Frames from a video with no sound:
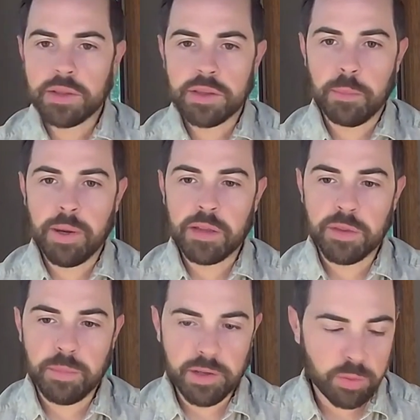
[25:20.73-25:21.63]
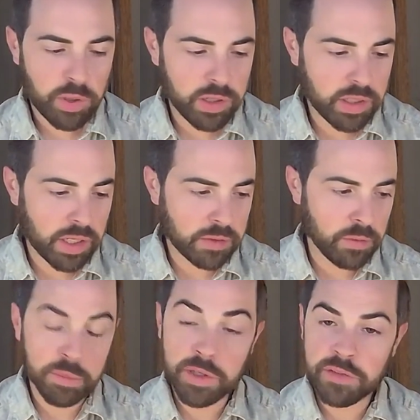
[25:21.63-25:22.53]
The best way to connect with
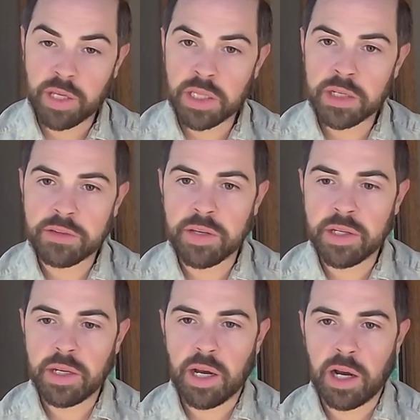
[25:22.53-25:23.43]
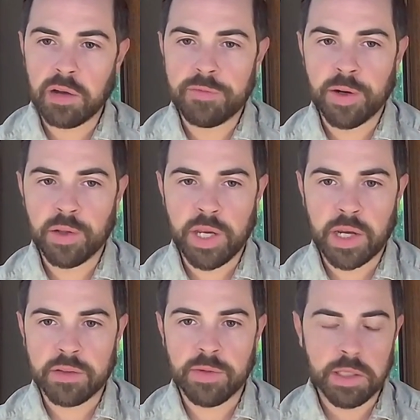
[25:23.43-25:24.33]
me is on LinkedIn. Fairly
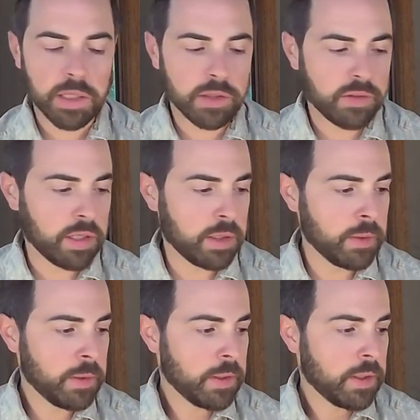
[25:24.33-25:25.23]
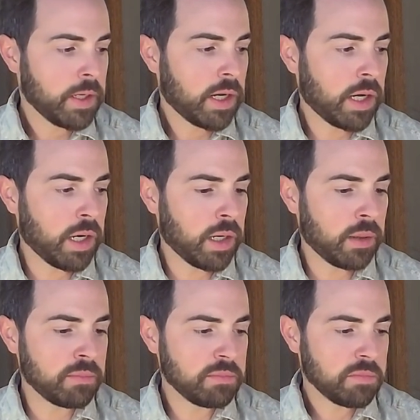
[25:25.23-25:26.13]
active on LinkedIn.
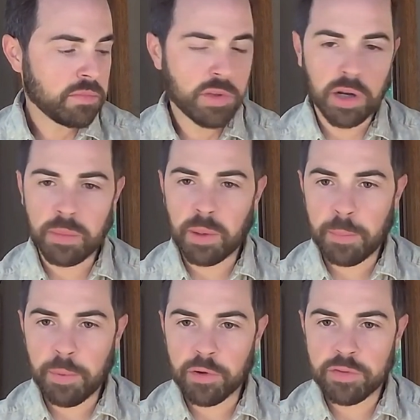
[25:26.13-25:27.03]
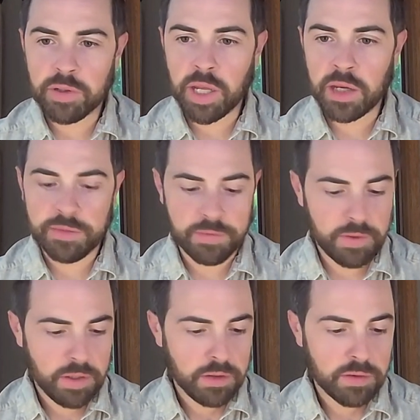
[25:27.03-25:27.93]
Talk about my personal life,
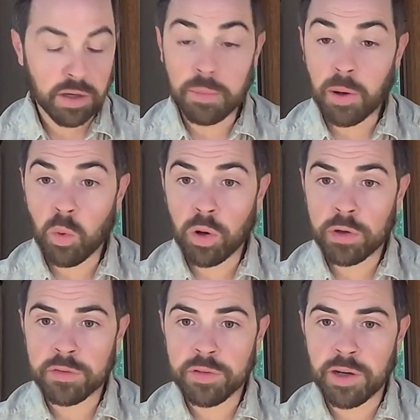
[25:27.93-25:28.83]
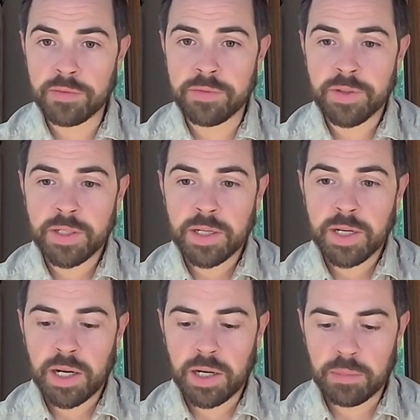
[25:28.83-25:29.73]
talk about work stuff,
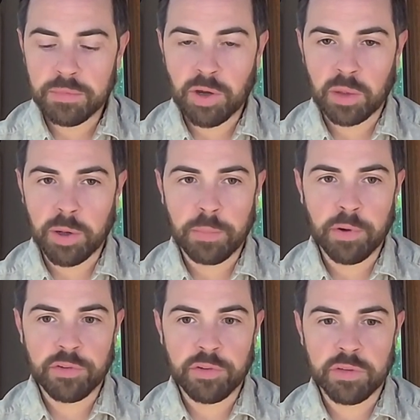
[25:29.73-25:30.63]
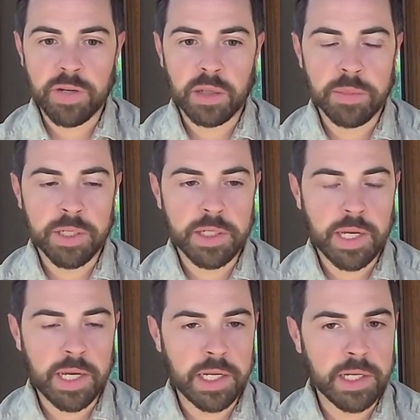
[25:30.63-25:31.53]
talk about personal development,
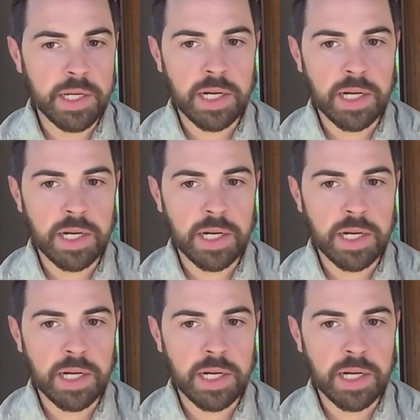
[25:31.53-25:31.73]
and